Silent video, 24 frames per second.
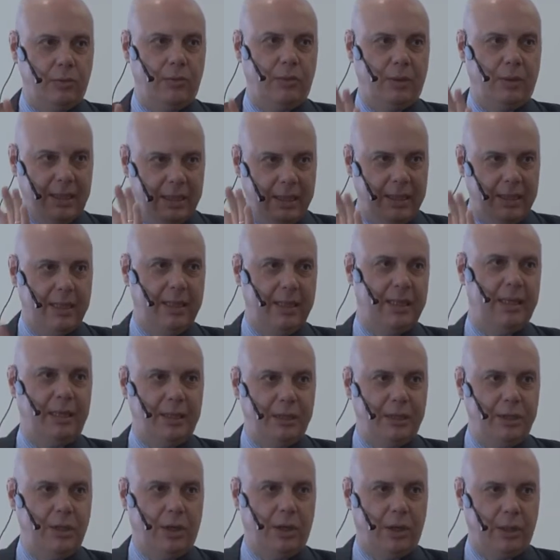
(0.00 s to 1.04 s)
to
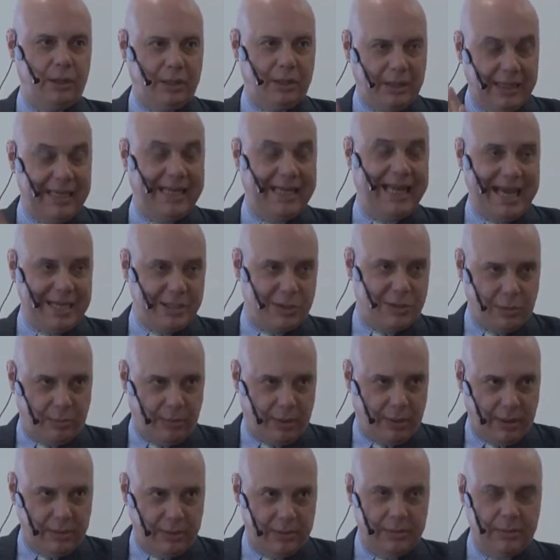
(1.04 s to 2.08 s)
the
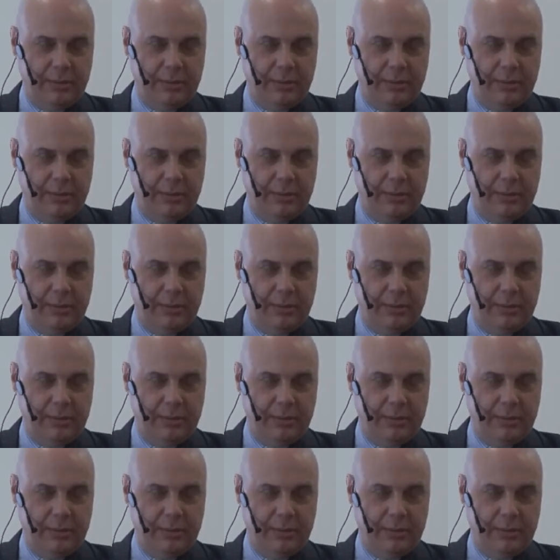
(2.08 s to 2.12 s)
customer.